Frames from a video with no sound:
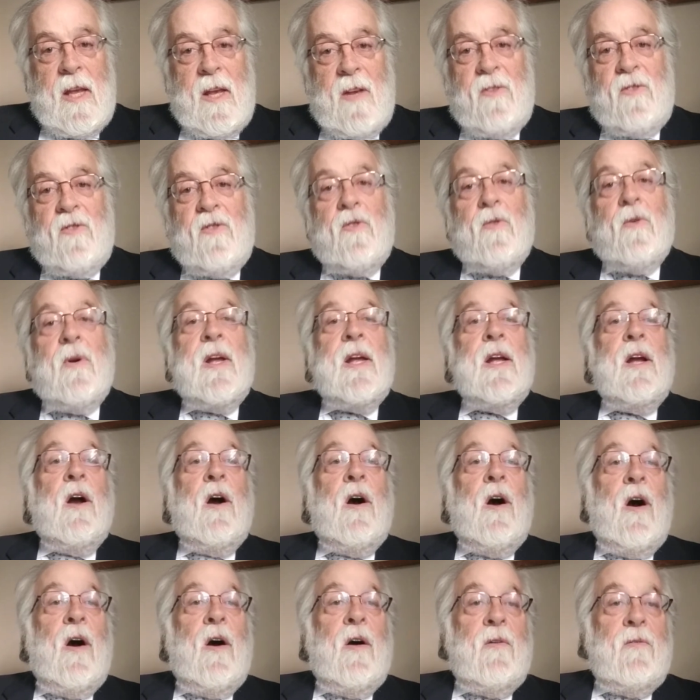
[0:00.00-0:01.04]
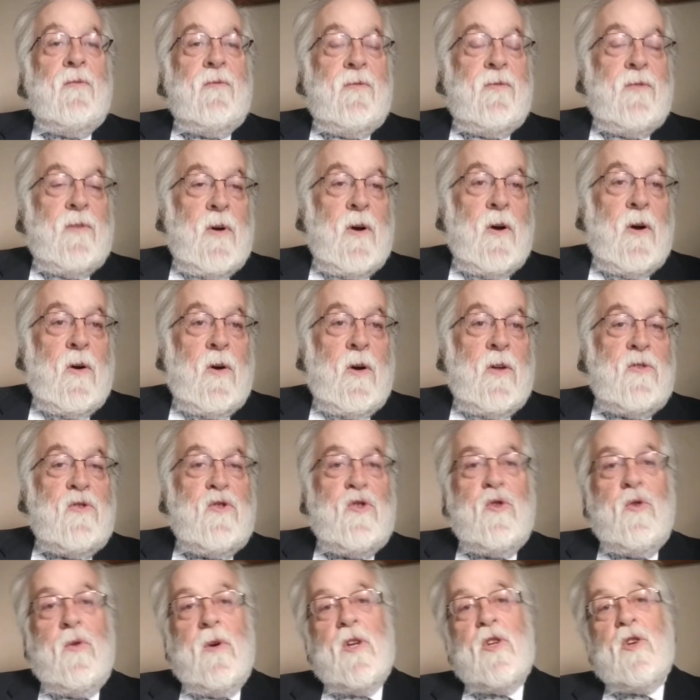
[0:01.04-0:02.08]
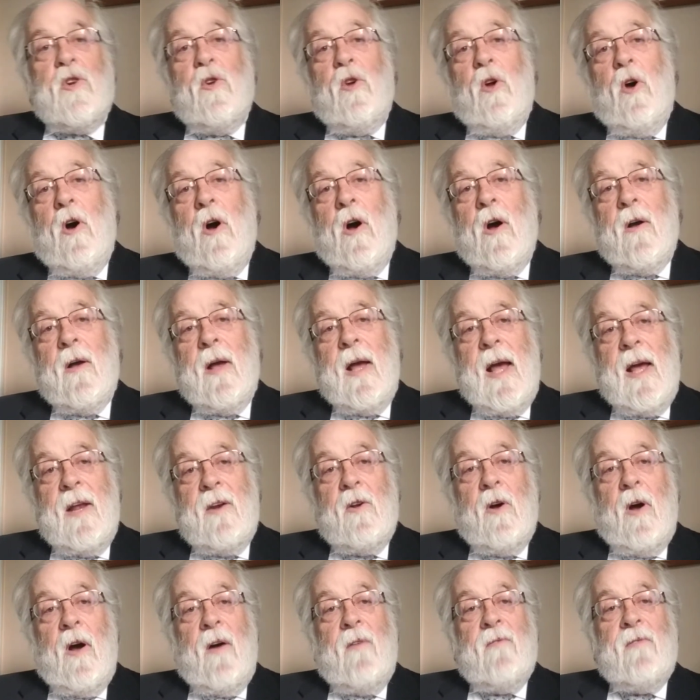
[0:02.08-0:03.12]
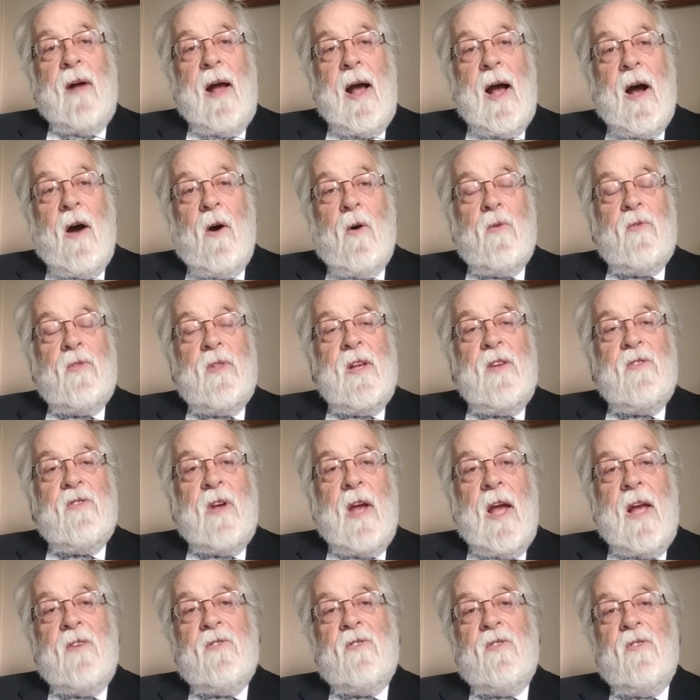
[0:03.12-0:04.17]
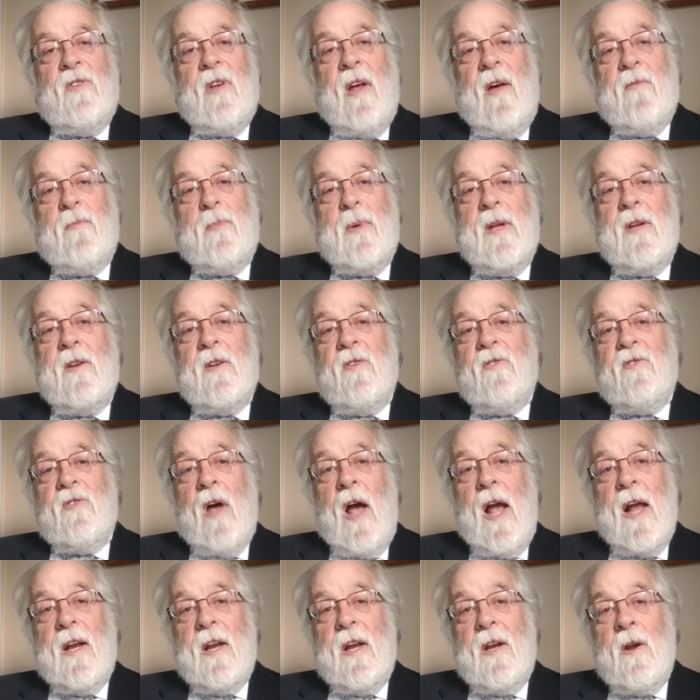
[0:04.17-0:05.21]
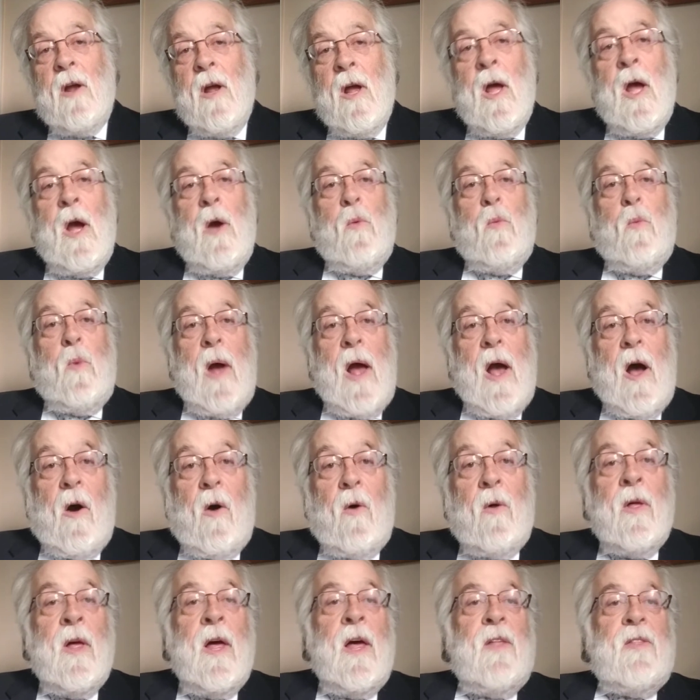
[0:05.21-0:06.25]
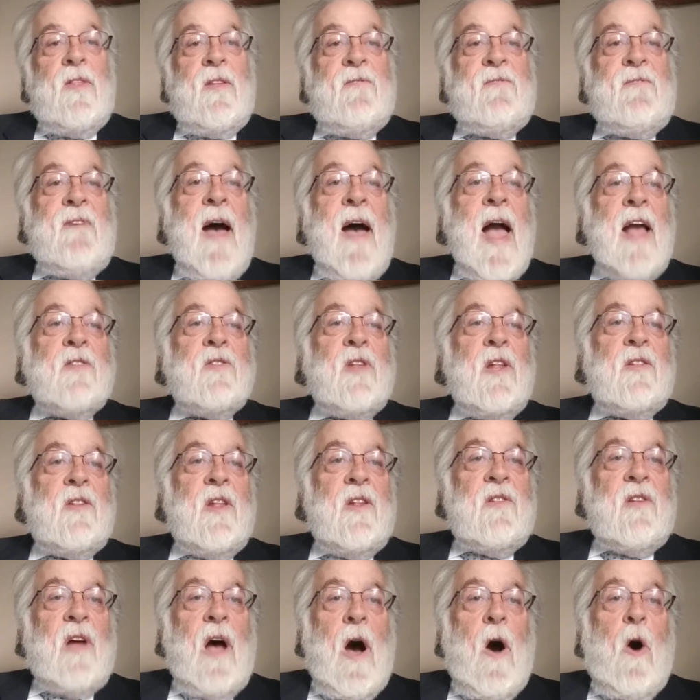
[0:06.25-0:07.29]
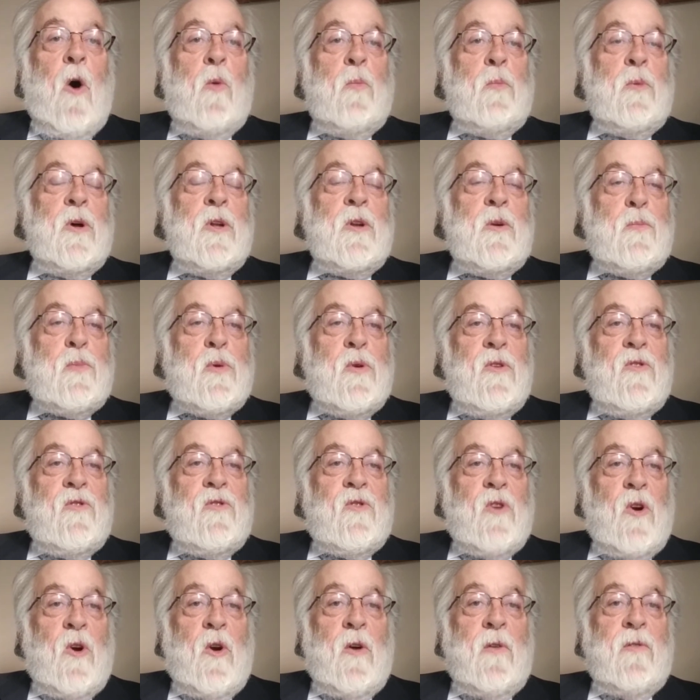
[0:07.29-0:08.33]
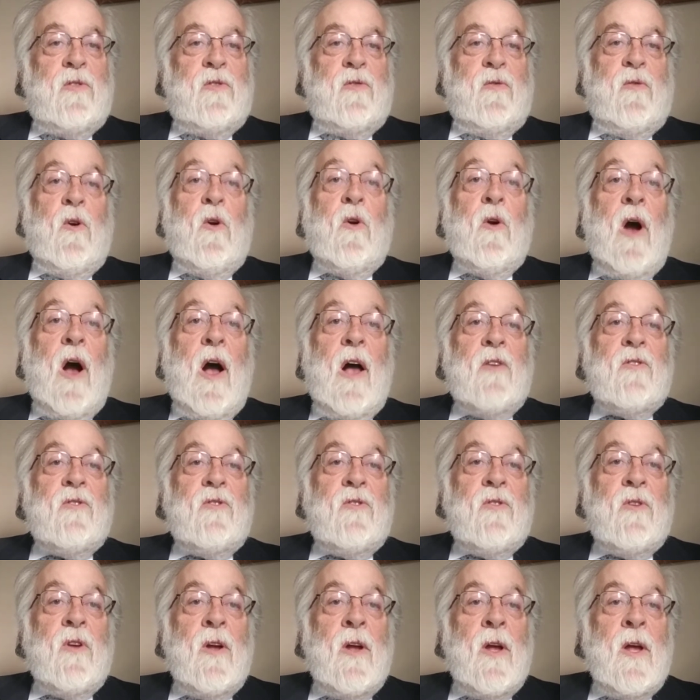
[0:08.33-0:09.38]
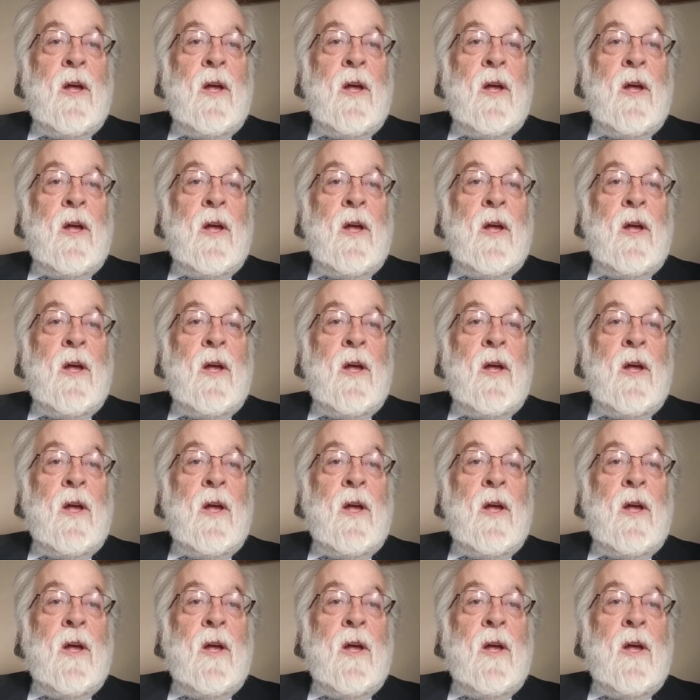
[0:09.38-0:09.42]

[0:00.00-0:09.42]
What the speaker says: history of Jewish law and of how these cases have been decided. Well, the fact that the Talmud preserves for us